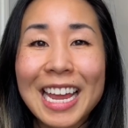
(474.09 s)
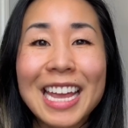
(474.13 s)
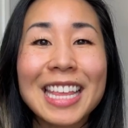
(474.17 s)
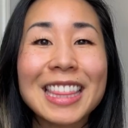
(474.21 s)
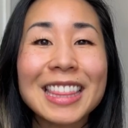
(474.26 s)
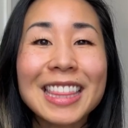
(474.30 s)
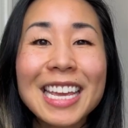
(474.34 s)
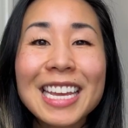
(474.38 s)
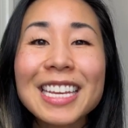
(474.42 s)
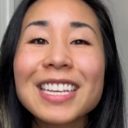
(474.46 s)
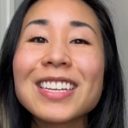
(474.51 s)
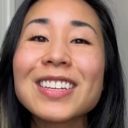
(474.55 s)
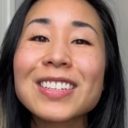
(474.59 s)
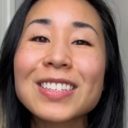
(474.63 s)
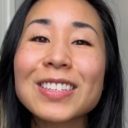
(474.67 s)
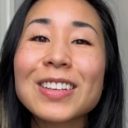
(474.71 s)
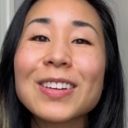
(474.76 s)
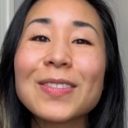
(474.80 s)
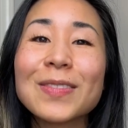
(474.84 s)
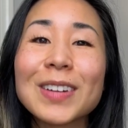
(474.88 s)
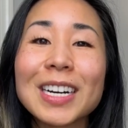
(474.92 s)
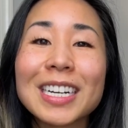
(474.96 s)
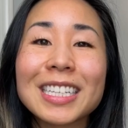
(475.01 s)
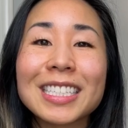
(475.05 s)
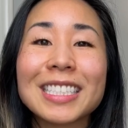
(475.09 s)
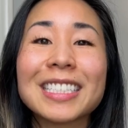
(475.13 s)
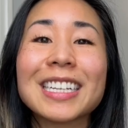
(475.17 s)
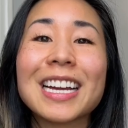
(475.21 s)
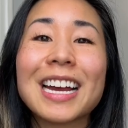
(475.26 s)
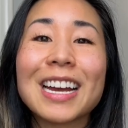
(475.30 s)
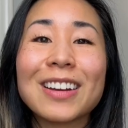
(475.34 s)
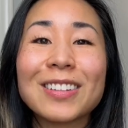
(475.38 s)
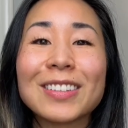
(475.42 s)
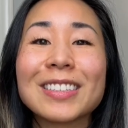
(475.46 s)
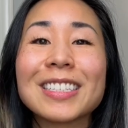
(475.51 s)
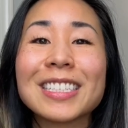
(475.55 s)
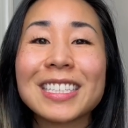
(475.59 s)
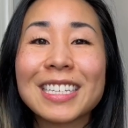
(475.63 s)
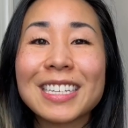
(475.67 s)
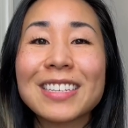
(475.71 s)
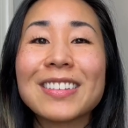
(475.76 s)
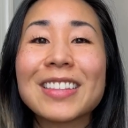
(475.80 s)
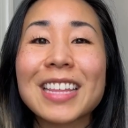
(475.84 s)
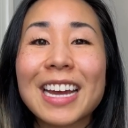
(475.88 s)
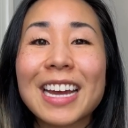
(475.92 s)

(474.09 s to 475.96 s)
And thank you so much. I will see you